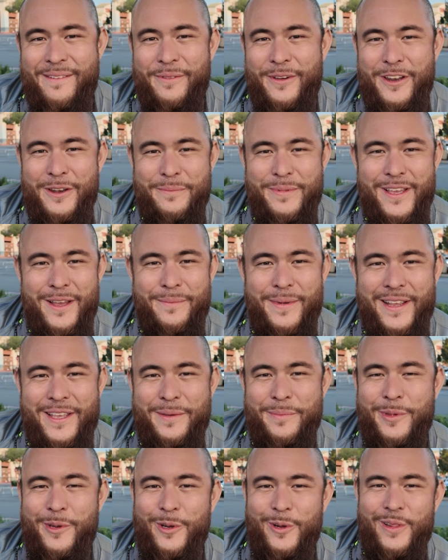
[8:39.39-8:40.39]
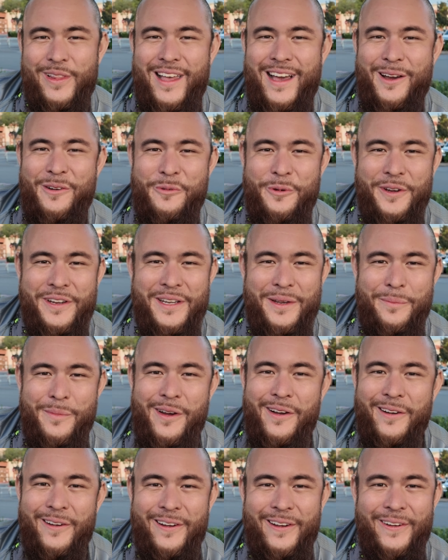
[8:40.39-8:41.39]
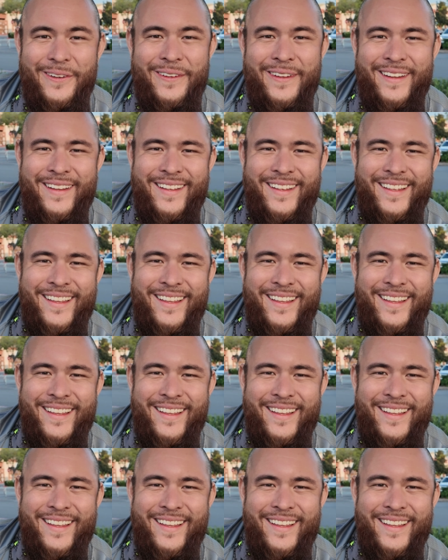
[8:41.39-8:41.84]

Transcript: I'm going to be on my computer a lot working tomorrow.